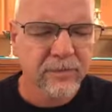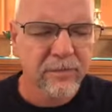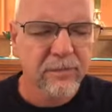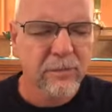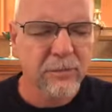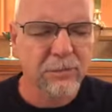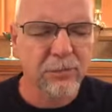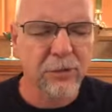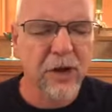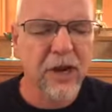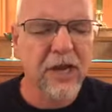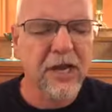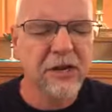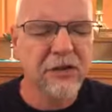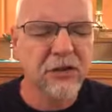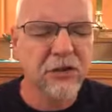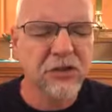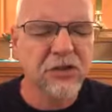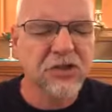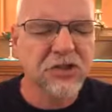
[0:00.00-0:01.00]
And pray
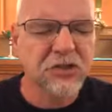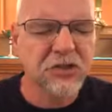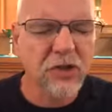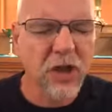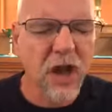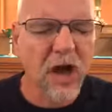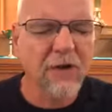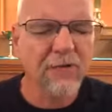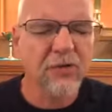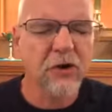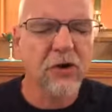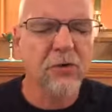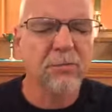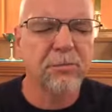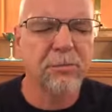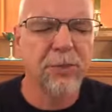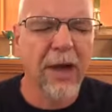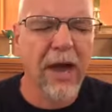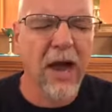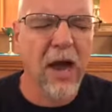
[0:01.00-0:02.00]
in your sovereign
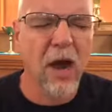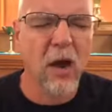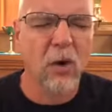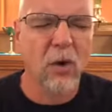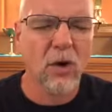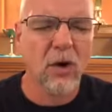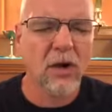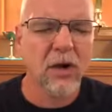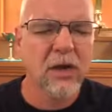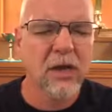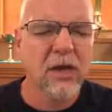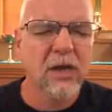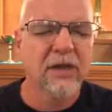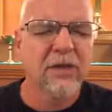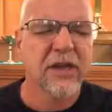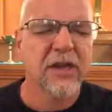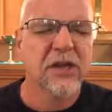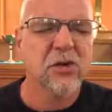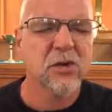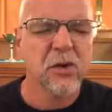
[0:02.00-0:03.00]
power
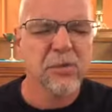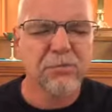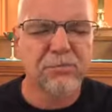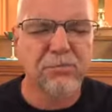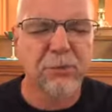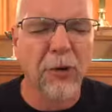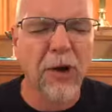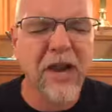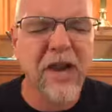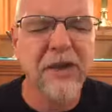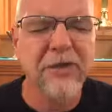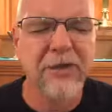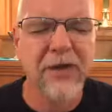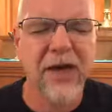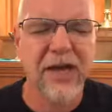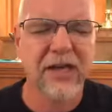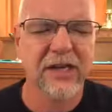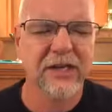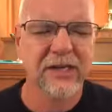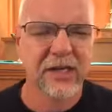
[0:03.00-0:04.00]
that you would break
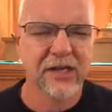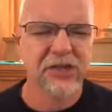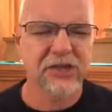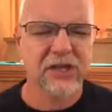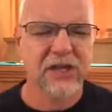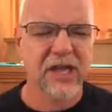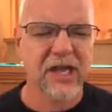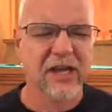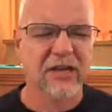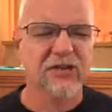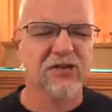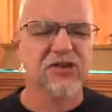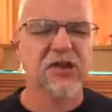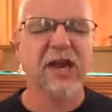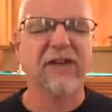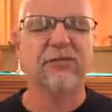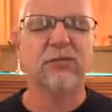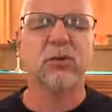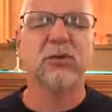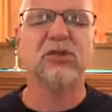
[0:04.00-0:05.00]
that addiction, and
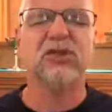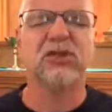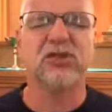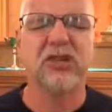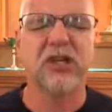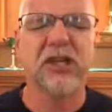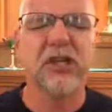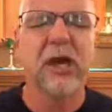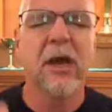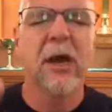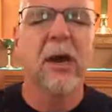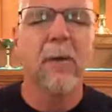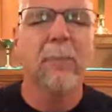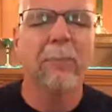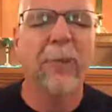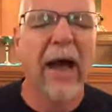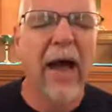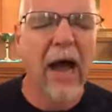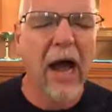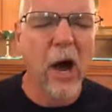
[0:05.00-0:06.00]
Jeff would see
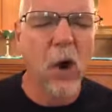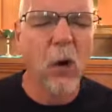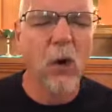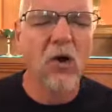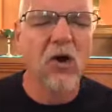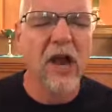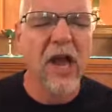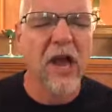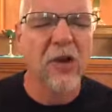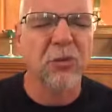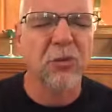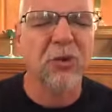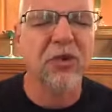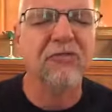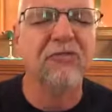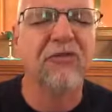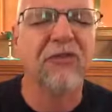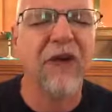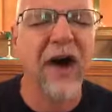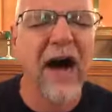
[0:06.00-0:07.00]
power and
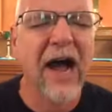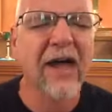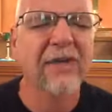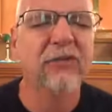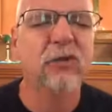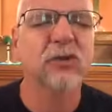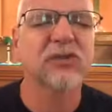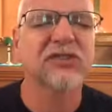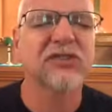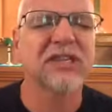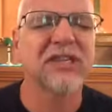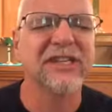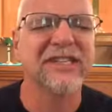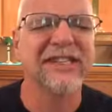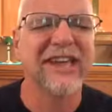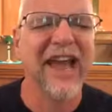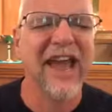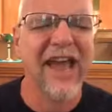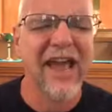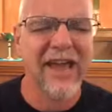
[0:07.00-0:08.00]
revival
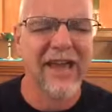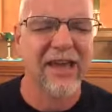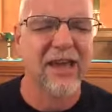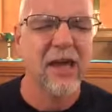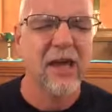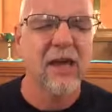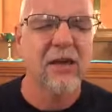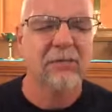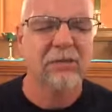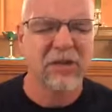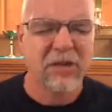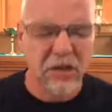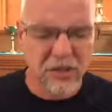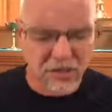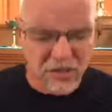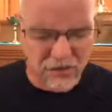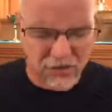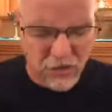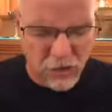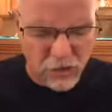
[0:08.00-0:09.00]
today
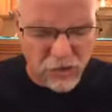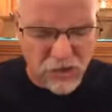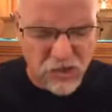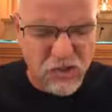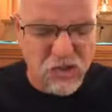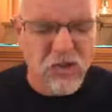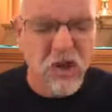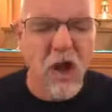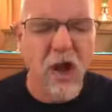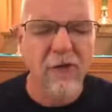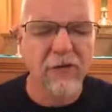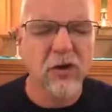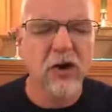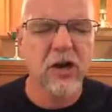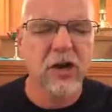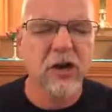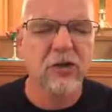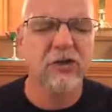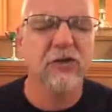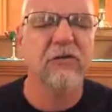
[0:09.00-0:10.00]
because of your sovereign
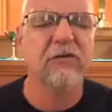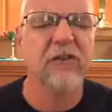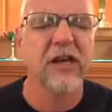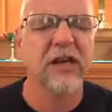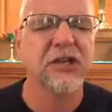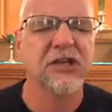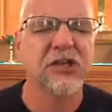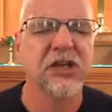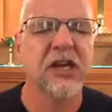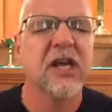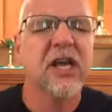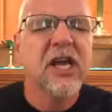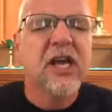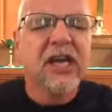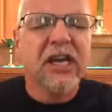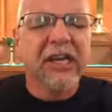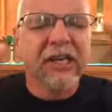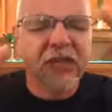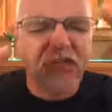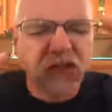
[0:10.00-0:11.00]
intervention
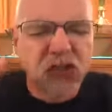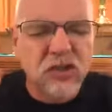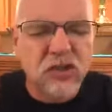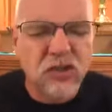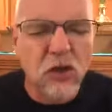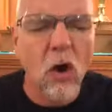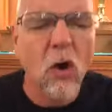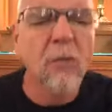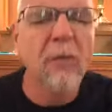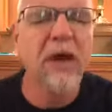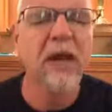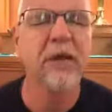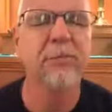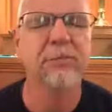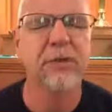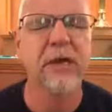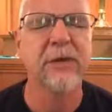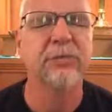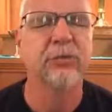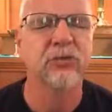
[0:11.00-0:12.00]
in so many
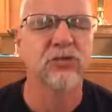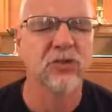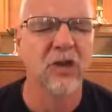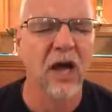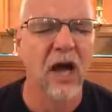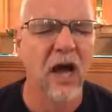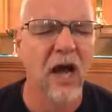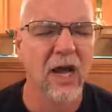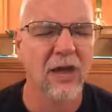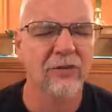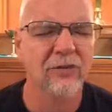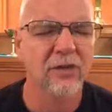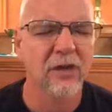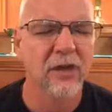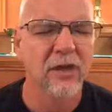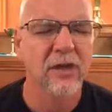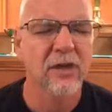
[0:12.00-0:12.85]
people's lives.